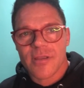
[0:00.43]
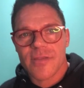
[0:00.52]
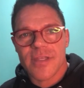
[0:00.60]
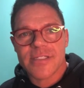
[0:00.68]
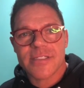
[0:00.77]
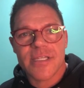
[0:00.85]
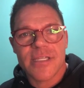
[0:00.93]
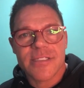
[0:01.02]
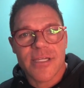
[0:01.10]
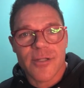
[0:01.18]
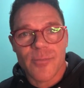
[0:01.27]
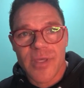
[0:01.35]
this is
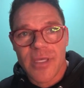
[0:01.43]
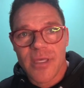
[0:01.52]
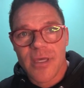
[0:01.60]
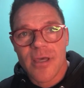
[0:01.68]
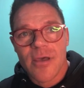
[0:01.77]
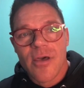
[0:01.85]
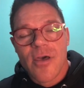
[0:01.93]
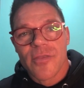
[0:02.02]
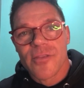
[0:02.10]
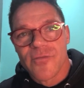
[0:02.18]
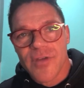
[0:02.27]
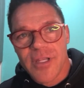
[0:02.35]
going to be
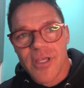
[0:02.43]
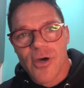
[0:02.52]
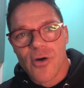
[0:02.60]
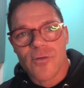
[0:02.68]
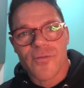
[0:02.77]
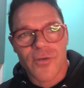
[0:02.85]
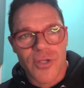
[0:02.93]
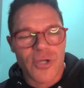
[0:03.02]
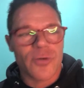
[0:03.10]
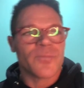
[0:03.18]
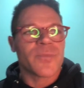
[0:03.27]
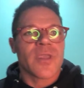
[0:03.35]
the video for
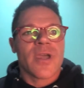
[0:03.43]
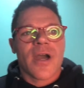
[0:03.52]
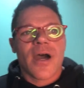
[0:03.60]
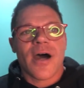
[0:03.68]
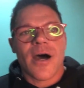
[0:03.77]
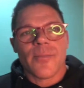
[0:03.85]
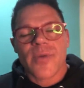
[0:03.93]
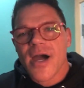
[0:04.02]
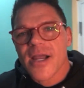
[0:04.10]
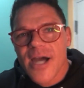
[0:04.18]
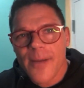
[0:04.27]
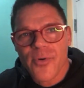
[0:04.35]
you. A
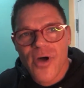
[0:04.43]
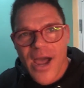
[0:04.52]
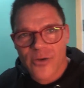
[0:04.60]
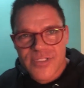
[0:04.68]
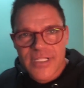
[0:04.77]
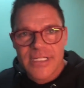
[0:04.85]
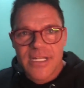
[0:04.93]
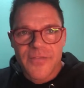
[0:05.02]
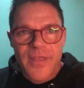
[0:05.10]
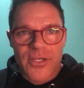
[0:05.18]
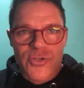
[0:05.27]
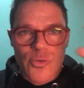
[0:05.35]
couple house cleaning
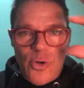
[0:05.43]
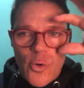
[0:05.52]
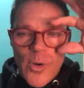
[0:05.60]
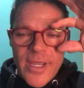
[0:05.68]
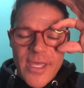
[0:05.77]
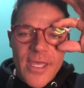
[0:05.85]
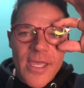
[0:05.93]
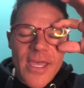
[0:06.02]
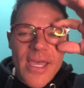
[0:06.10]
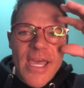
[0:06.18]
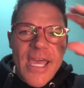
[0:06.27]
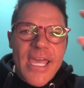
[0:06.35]
things real quick.
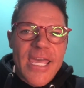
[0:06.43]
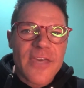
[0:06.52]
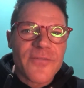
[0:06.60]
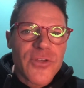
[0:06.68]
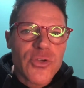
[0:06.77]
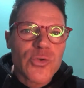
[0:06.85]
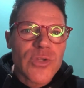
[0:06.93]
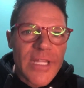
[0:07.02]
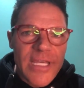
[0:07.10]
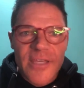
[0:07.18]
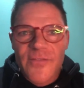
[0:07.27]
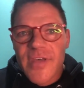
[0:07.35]
If you
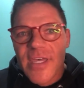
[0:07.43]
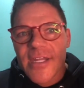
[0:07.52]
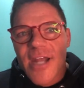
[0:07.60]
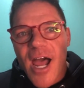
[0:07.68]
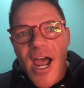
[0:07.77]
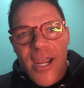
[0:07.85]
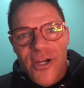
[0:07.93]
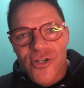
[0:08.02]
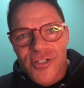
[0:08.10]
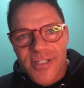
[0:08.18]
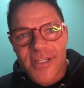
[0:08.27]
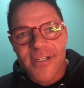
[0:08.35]
live in
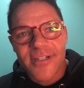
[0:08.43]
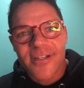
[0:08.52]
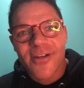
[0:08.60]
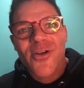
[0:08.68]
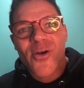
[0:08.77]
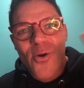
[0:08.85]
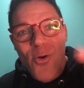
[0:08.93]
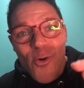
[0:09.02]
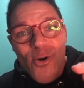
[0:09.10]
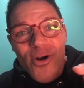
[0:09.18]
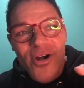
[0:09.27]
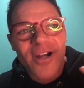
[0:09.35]
Ironton
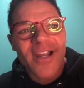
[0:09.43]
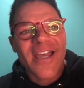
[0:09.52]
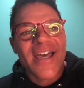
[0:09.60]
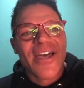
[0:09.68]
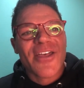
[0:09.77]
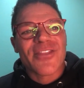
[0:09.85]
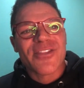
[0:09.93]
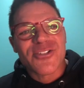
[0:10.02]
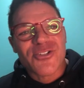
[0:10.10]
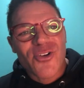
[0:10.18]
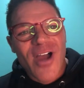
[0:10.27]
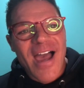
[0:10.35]
or the
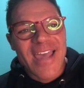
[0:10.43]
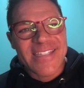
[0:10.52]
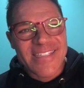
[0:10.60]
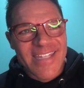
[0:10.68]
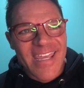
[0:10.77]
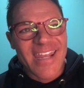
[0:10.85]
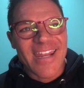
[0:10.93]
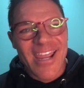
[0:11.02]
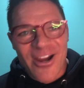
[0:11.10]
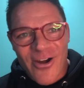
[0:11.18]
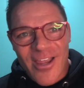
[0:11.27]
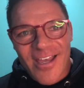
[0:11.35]
tri-state
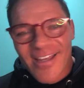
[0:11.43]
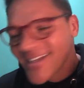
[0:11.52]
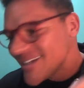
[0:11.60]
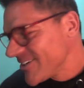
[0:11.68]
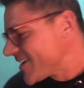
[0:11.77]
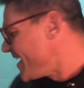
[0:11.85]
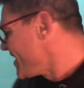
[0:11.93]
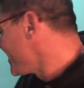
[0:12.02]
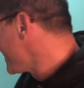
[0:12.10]
area, okay,